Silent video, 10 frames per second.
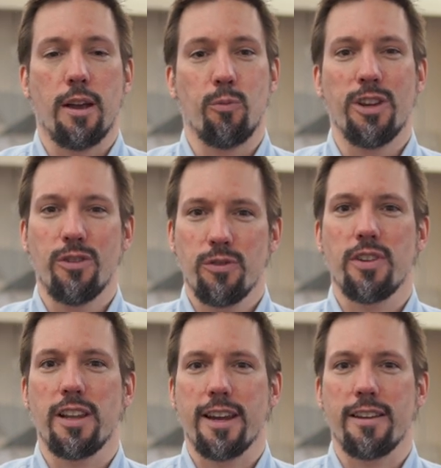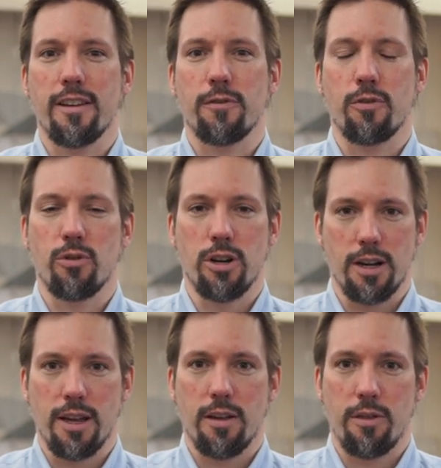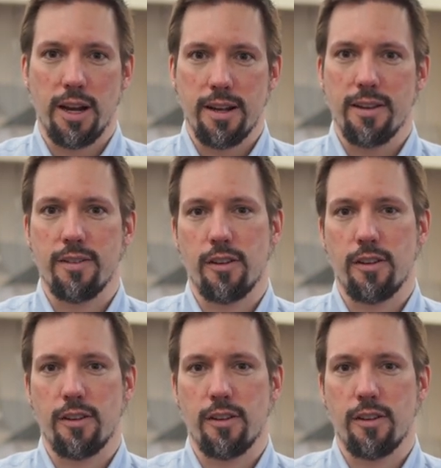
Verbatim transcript: And we do select it for thickness